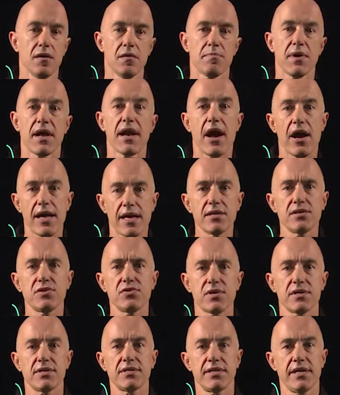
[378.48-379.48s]
But our
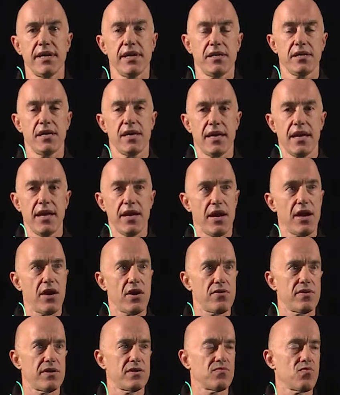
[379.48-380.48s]
interest he
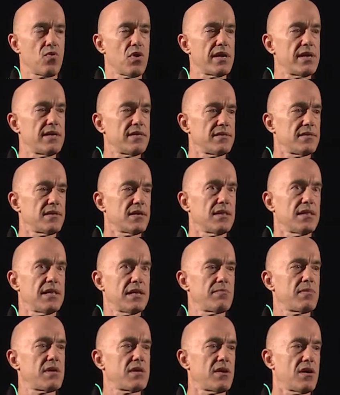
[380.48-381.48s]
here is what is the
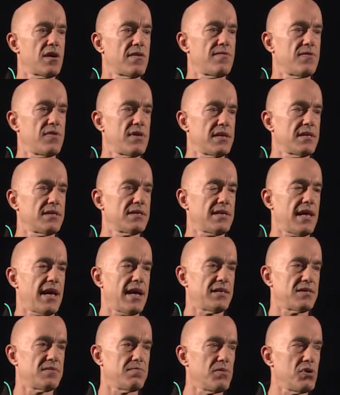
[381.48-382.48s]
limit of this
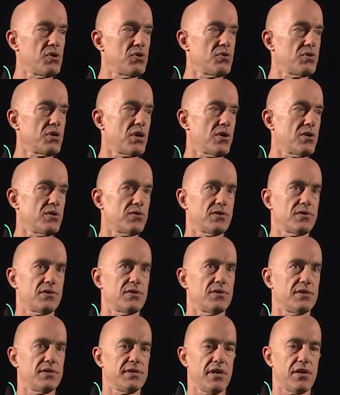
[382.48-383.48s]
as mu goes
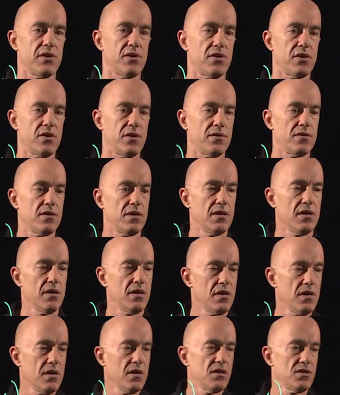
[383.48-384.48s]
to 0.
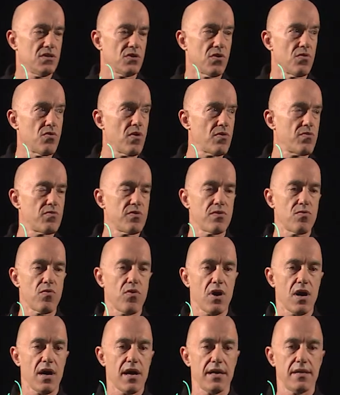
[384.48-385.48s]
So what we
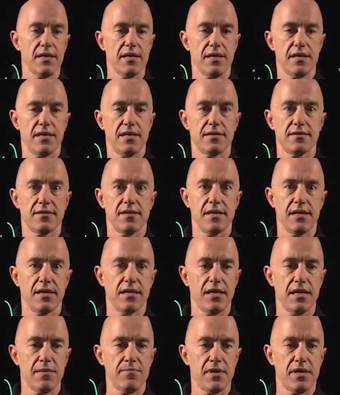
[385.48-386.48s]
want is the
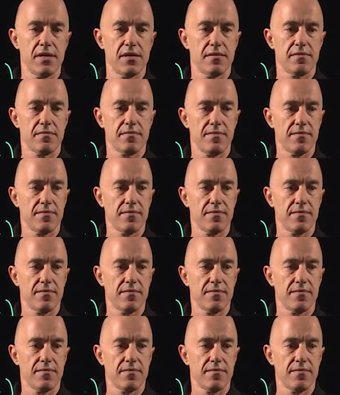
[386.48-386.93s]
limit